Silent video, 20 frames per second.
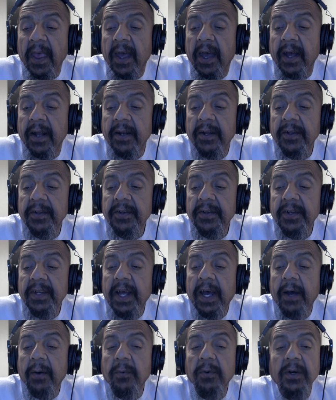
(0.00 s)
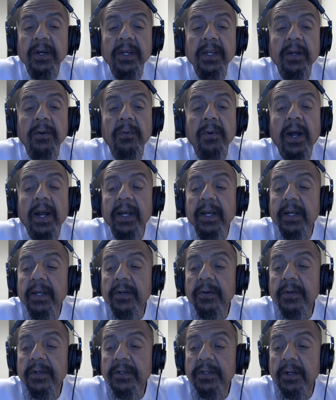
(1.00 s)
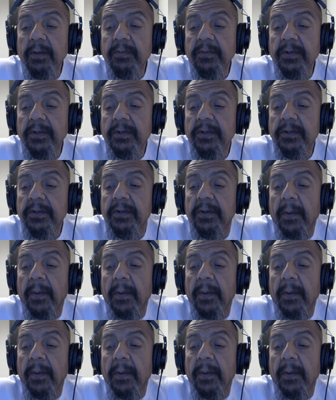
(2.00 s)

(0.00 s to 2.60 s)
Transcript: And other than that, we're going to get right into acceptance.